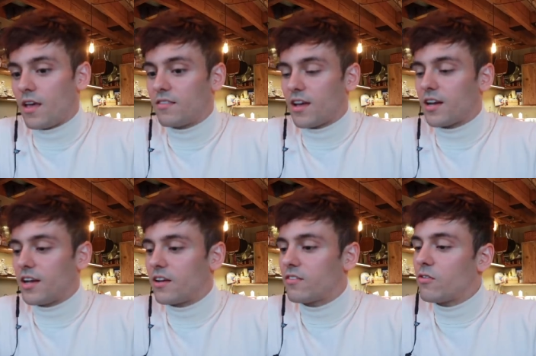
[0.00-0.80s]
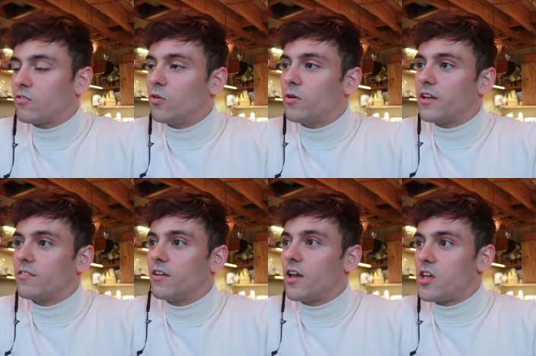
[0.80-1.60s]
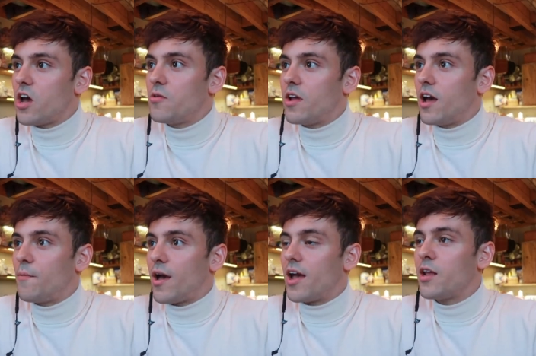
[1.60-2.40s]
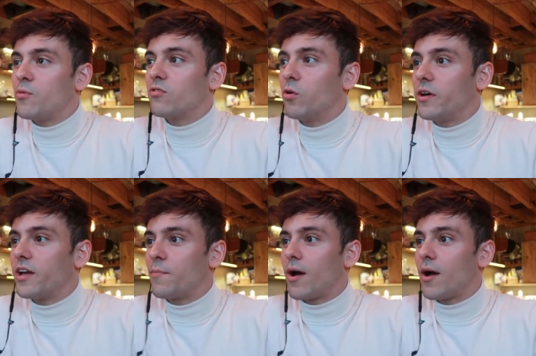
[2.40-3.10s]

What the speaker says: Exactly, because I was talking to Yona about, and he was talking